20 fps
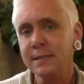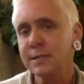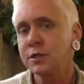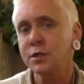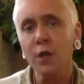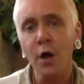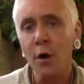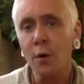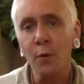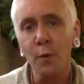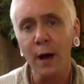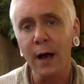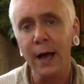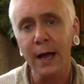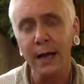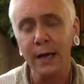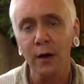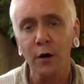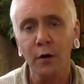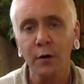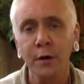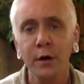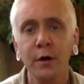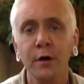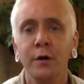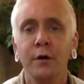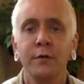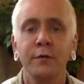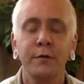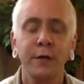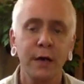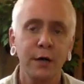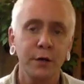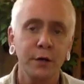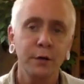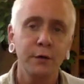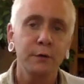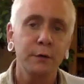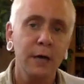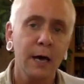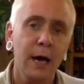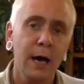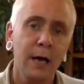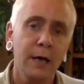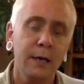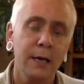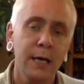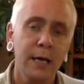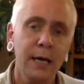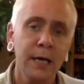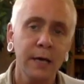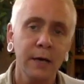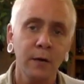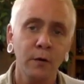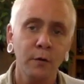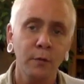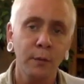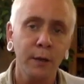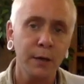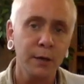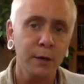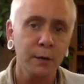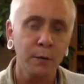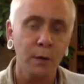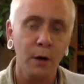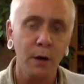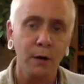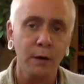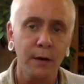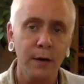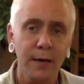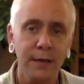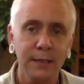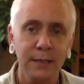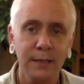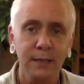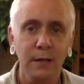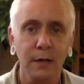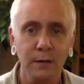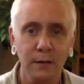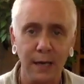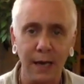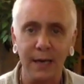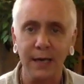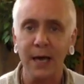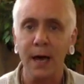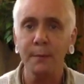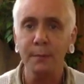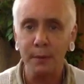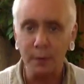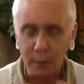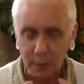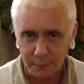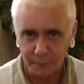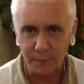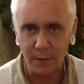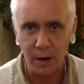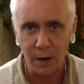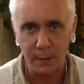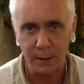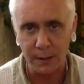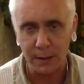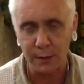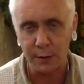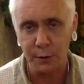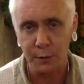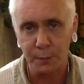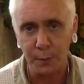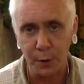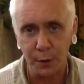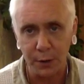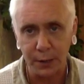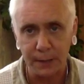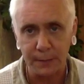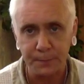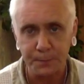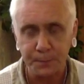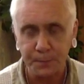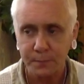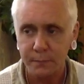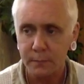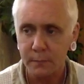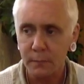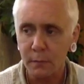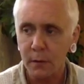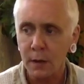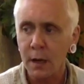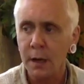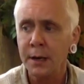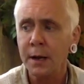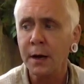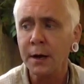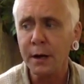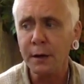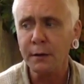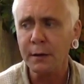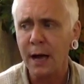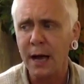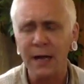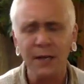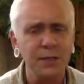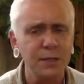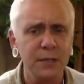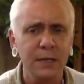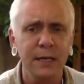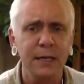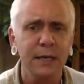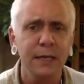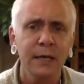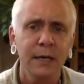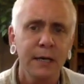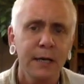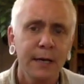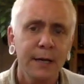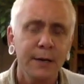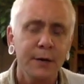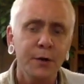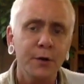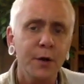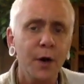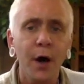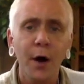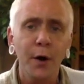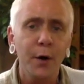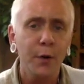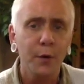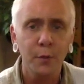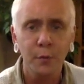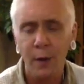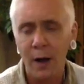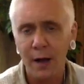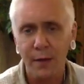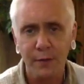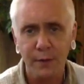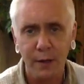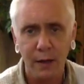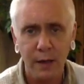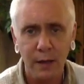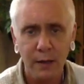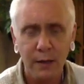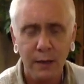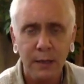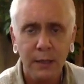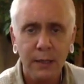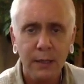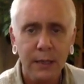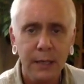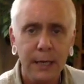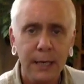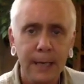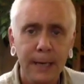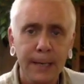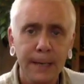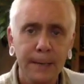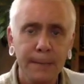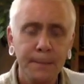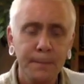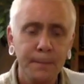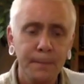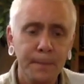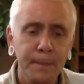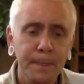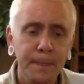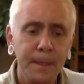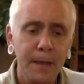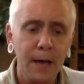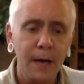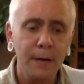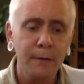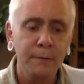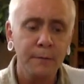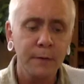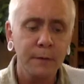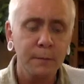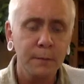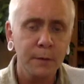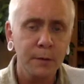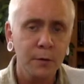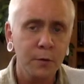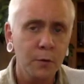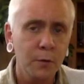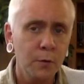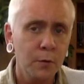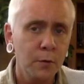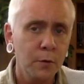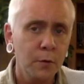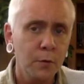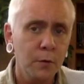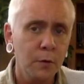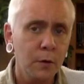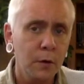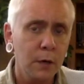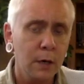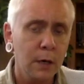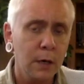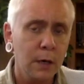is no way on earth that you can heal when you are creating that chemical environment in your body. And I don't actually know whether Alan Rickman or